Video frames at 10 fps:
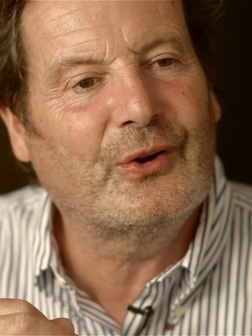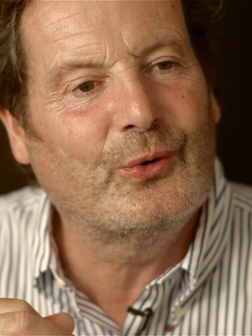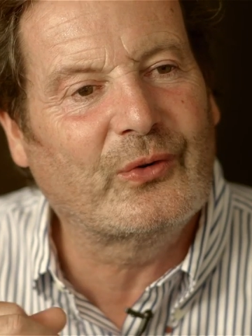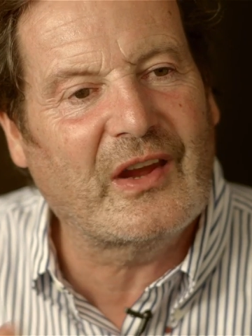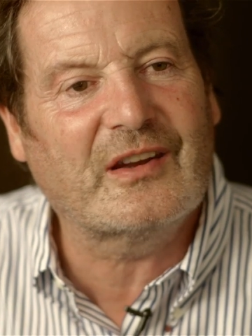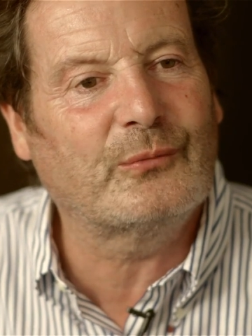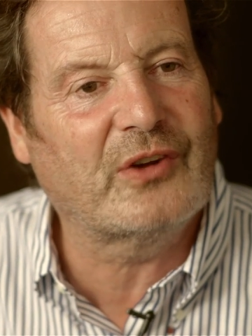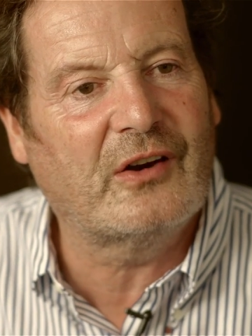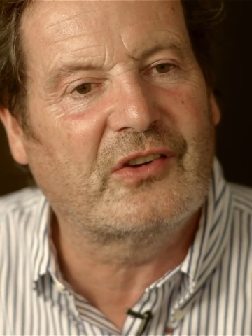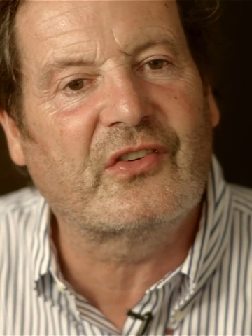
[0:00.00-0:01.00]
who set up
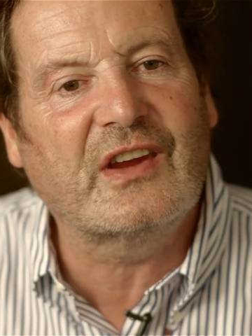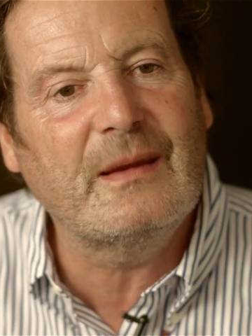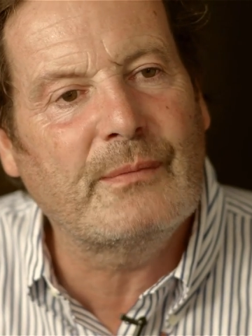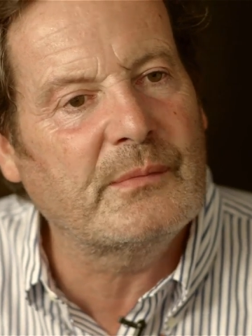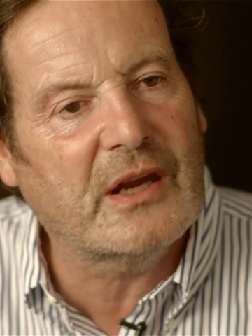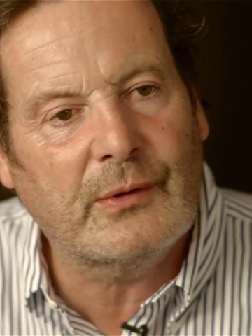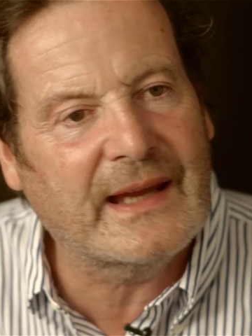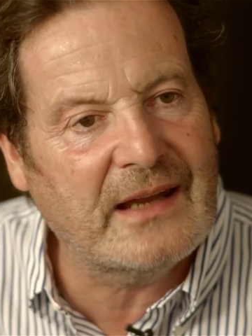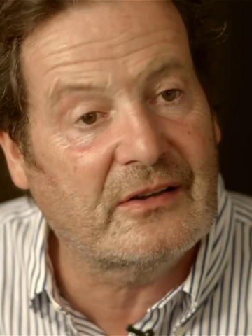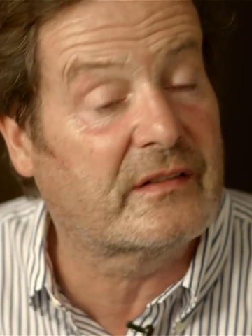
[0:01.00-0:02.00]
charities keep them going
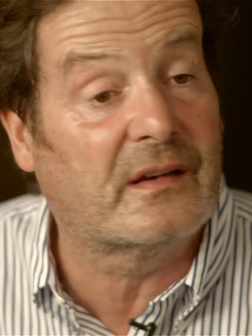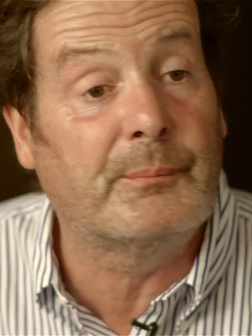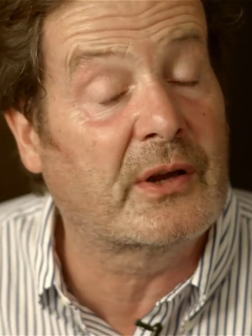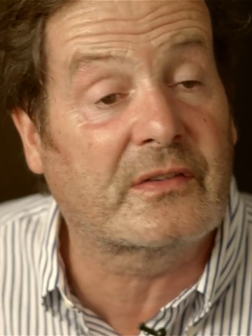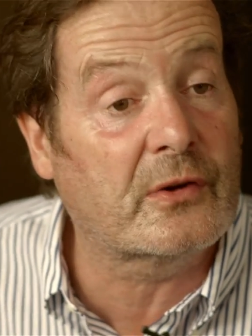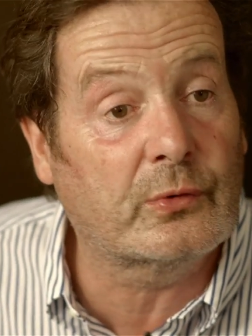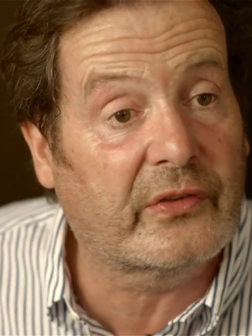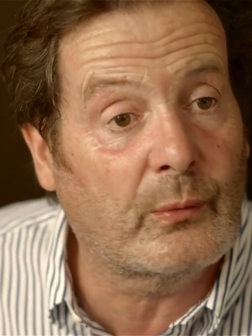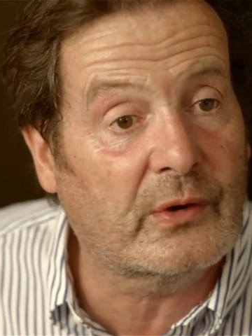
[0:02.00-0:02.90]
endlessly because, of course, they